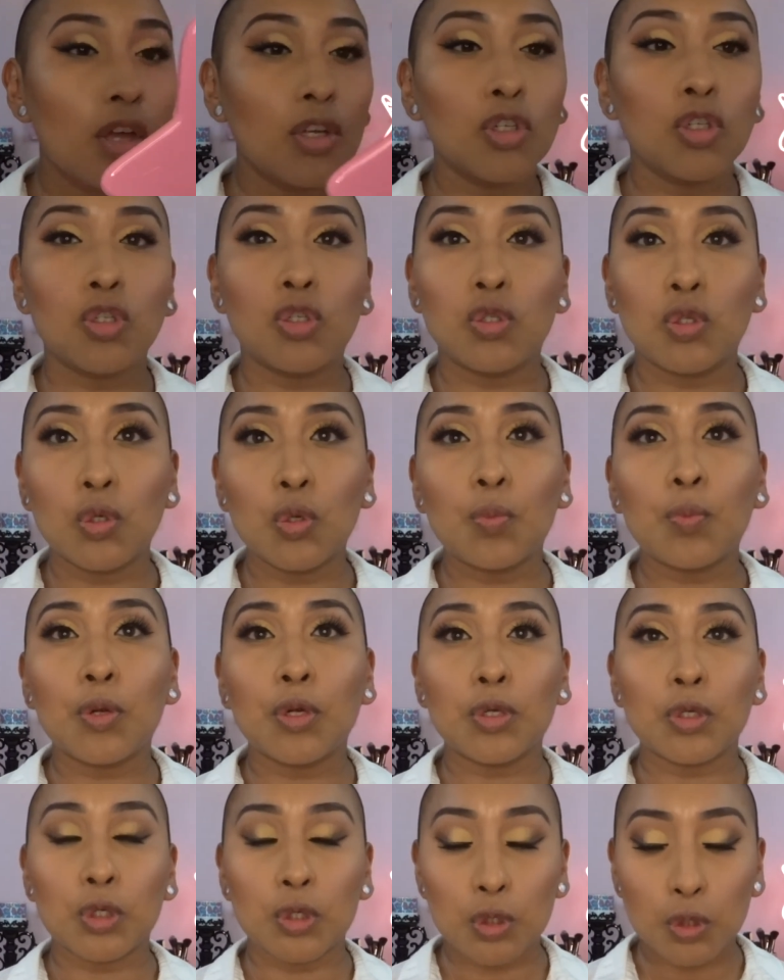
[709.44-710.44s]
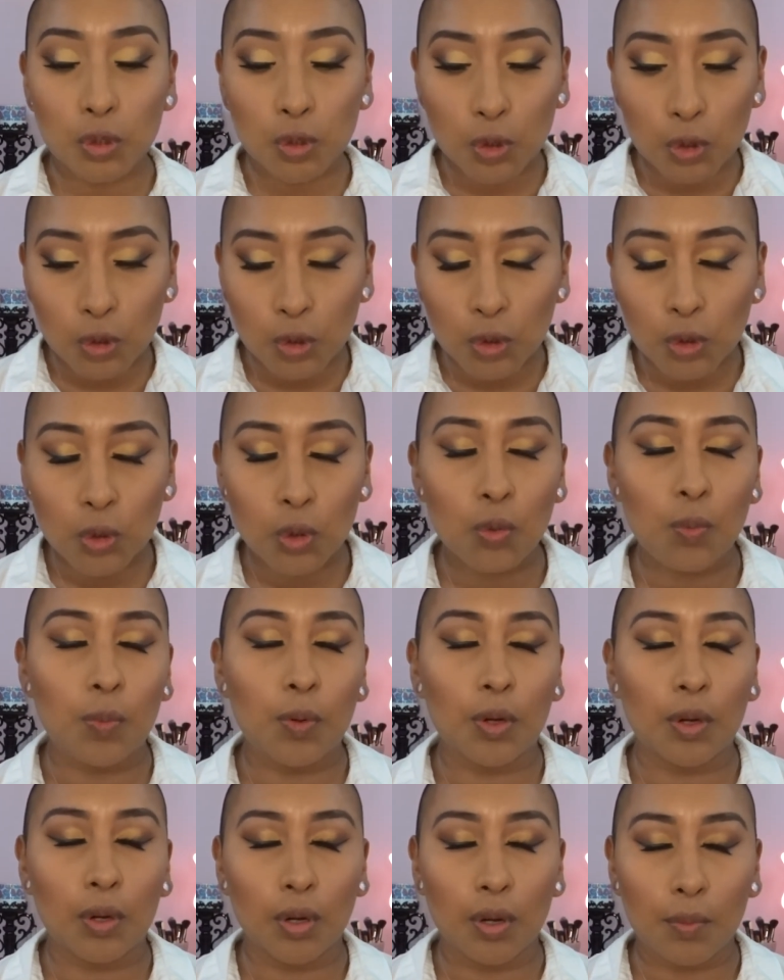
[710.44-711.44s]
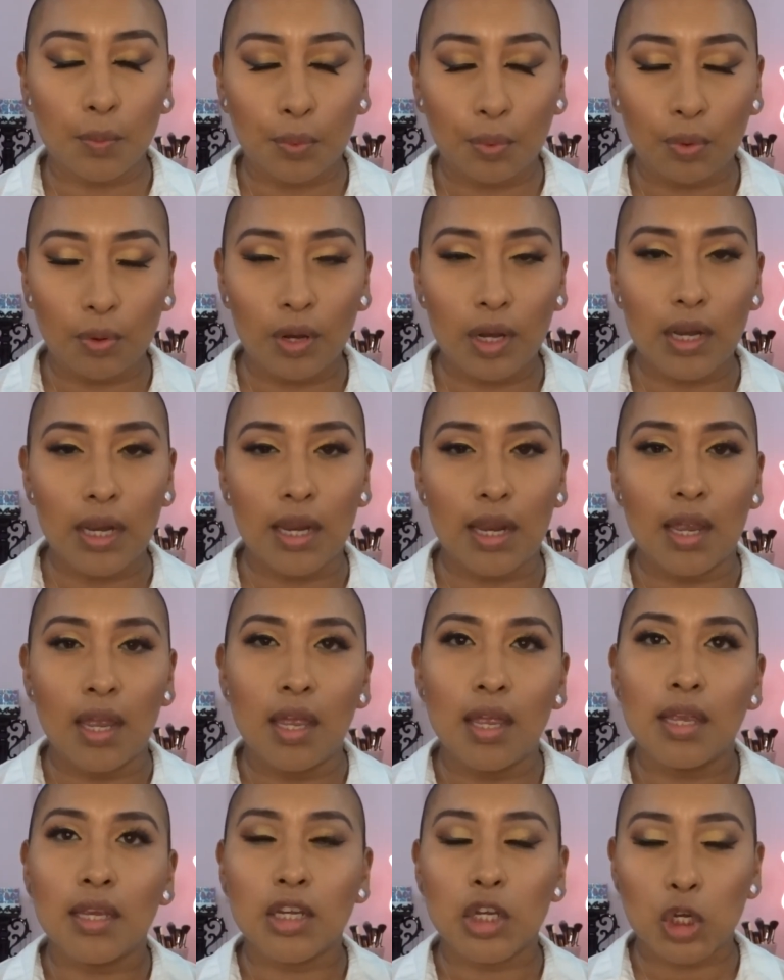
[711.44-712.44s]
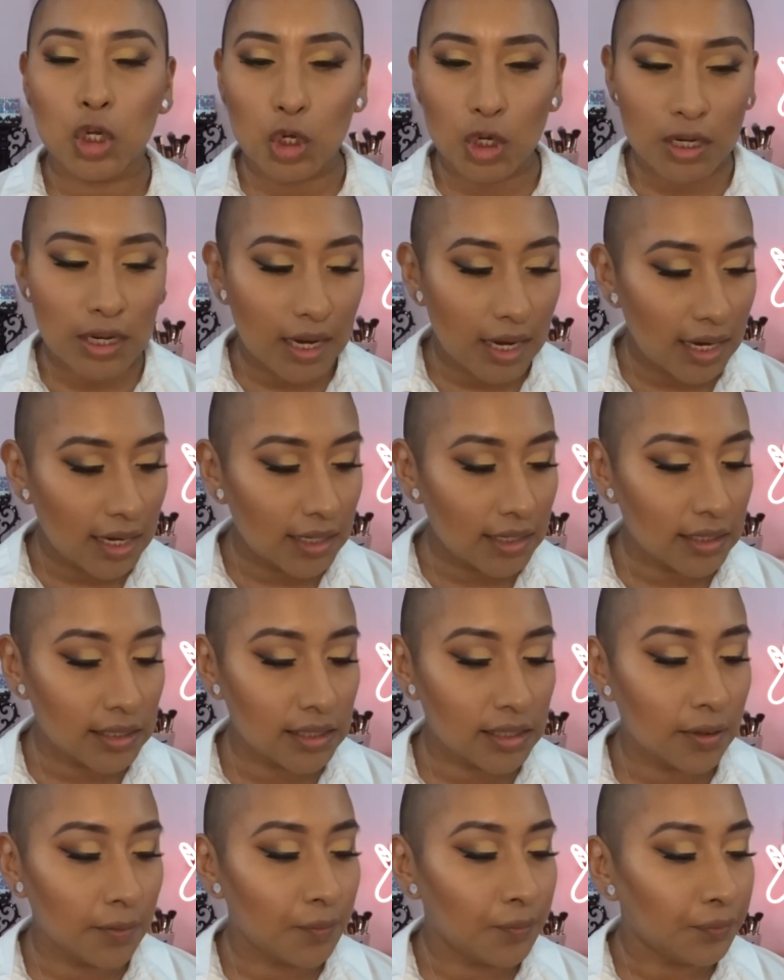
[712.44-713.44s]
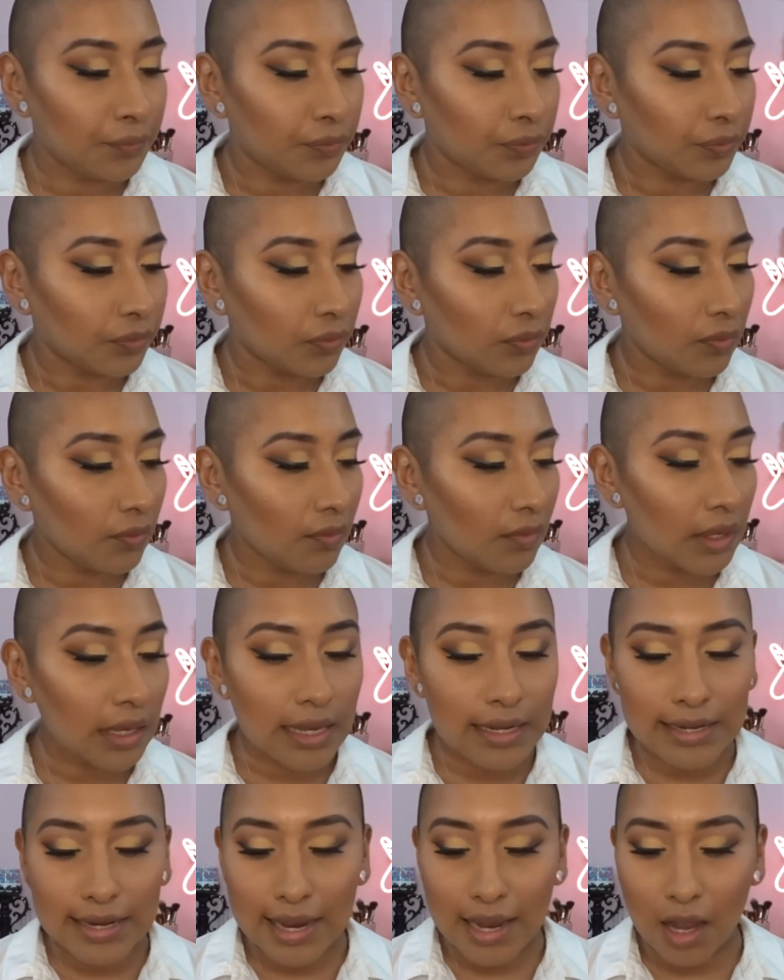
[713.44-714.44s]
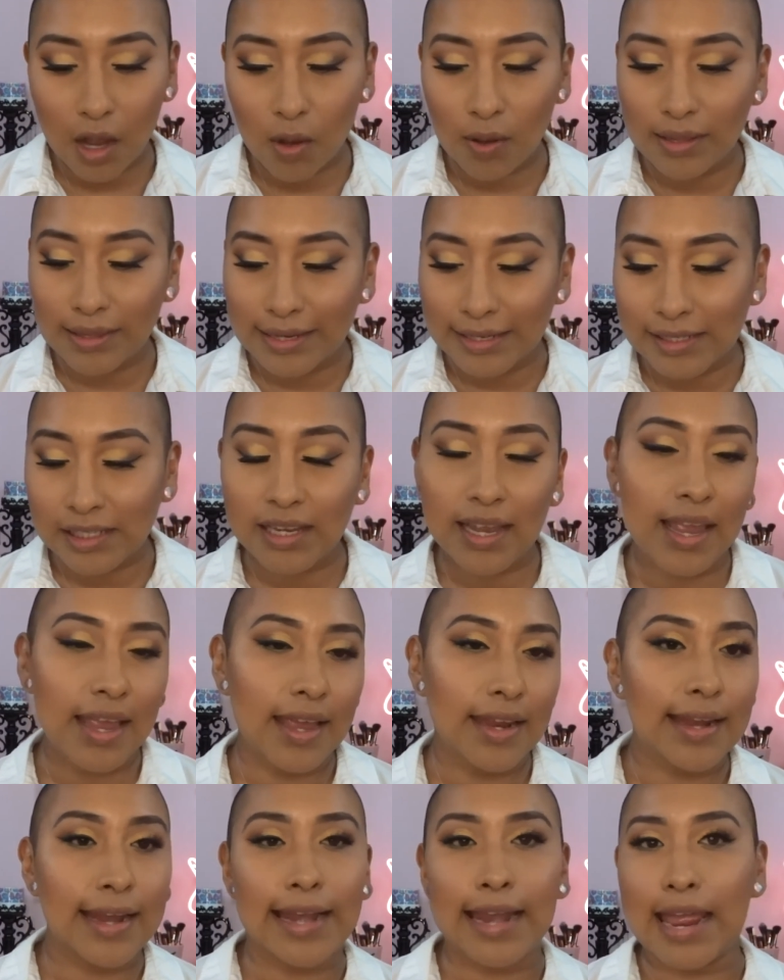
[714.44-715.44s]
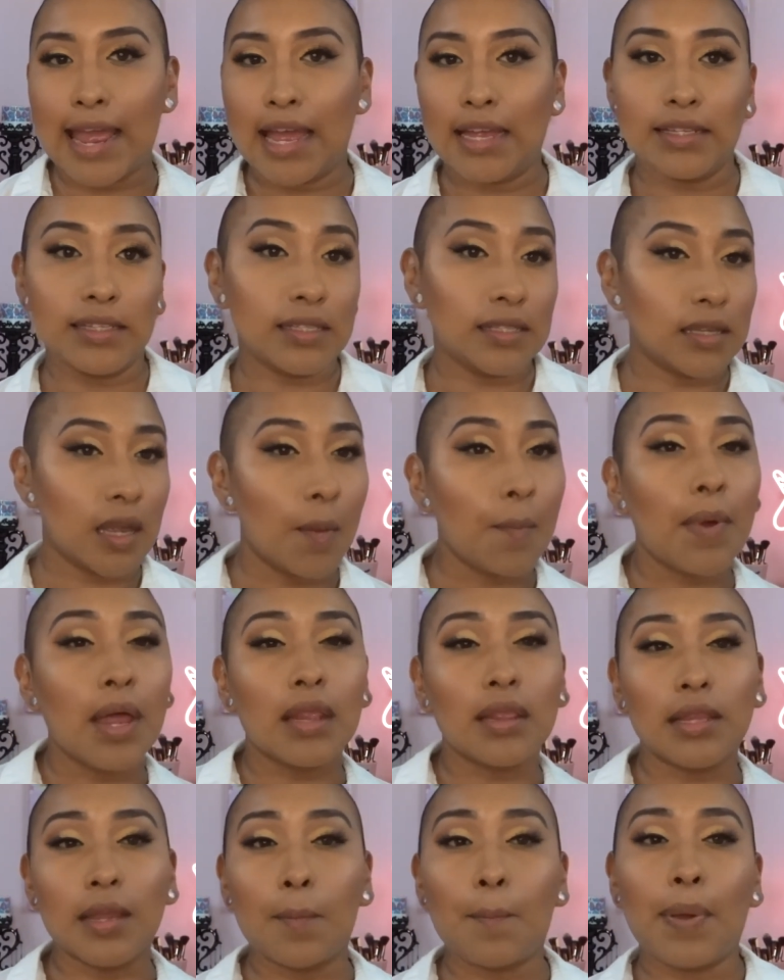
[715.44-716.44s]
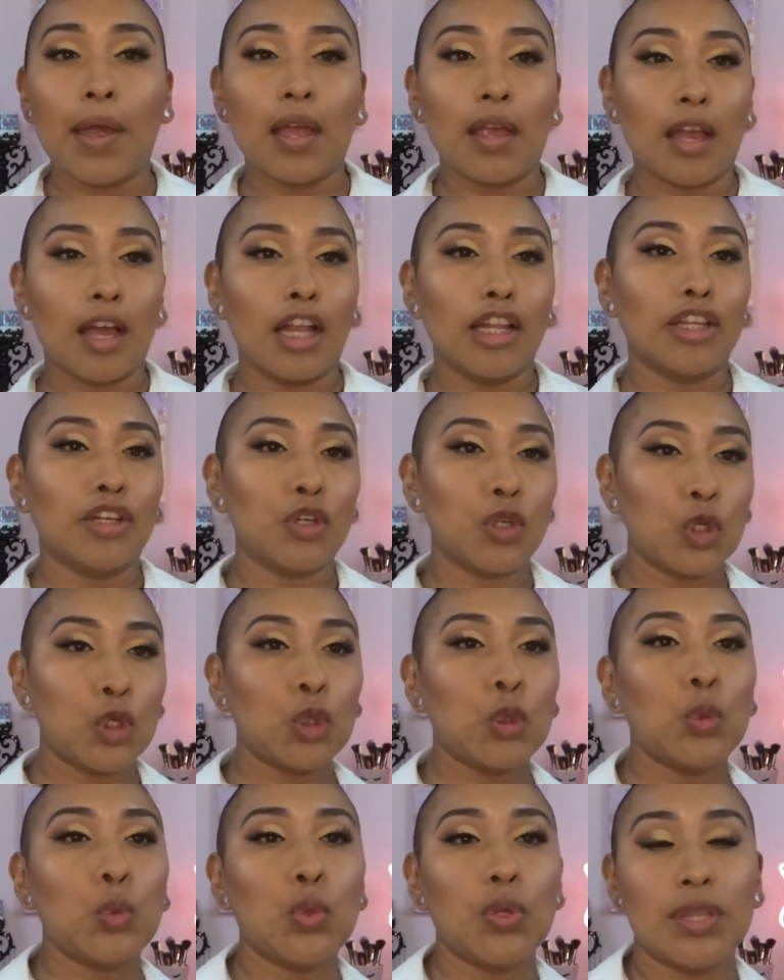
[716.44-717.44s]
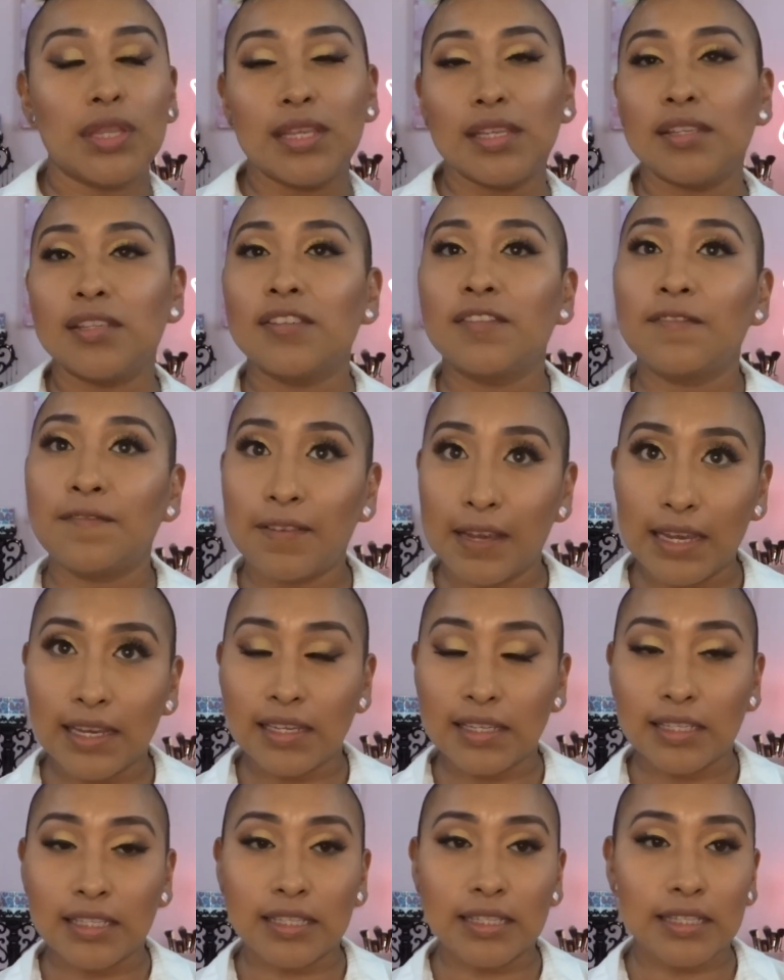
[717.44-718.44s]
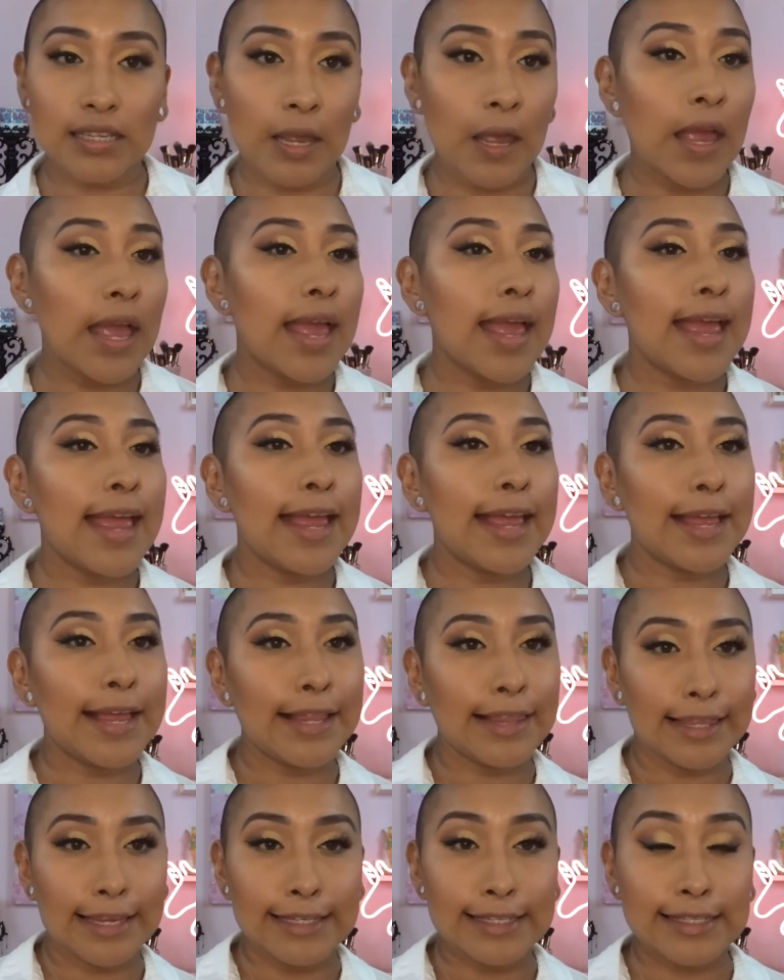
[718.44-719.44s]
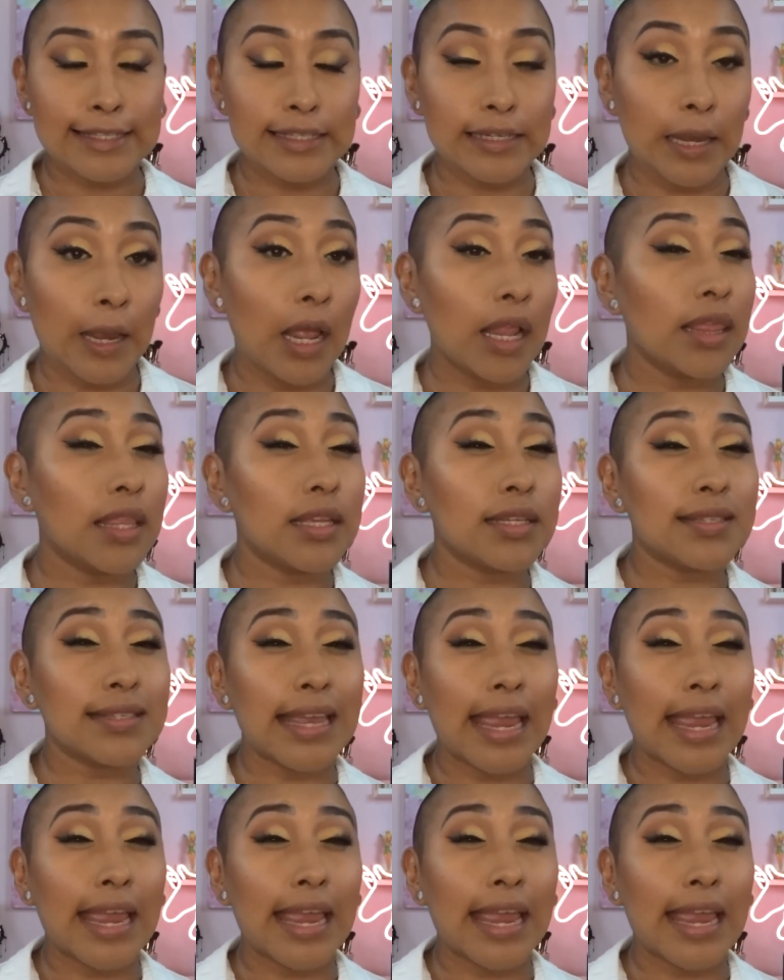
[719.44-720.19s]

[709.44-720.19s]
Super pretty shades. Now let's go ahead and add some lip color to this face. Let's see, let's